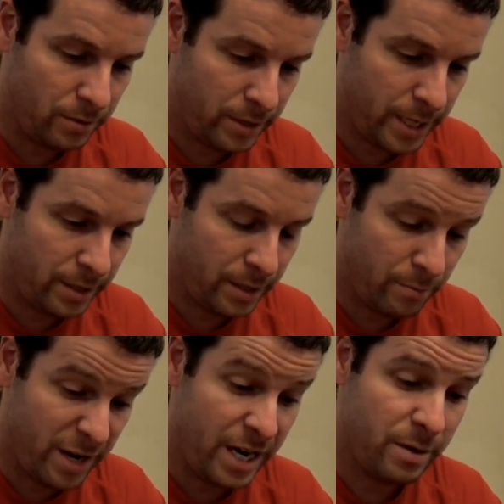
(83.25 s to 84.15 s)
and
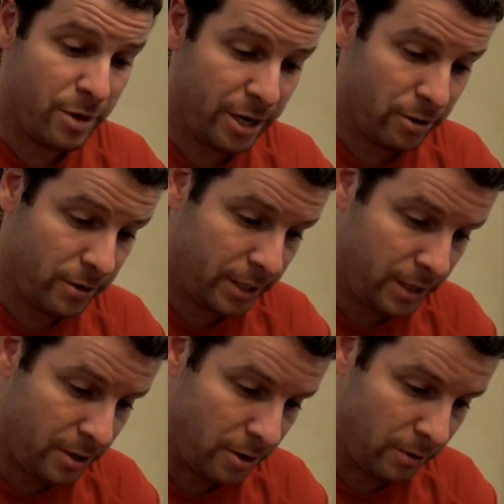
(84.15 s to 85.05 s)
a micro SD
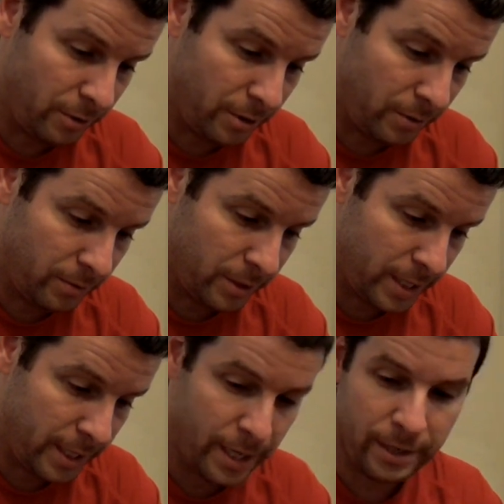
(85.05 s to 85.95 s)
card with this one that I
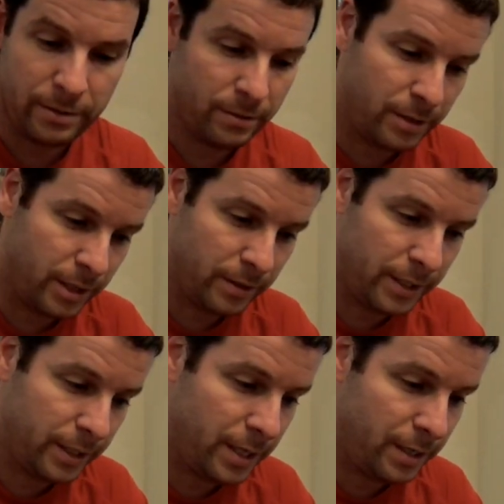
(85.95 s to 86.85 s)
got,
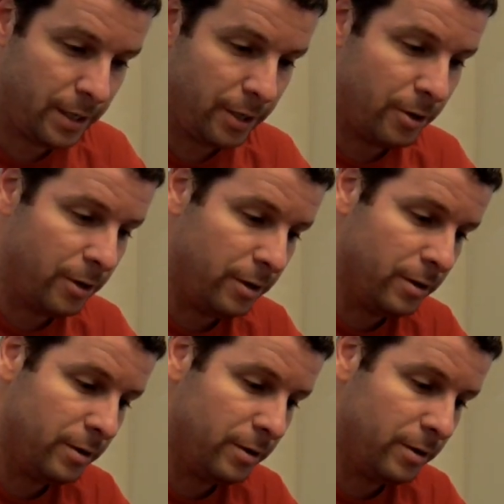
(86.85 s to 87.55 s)
16 gig card.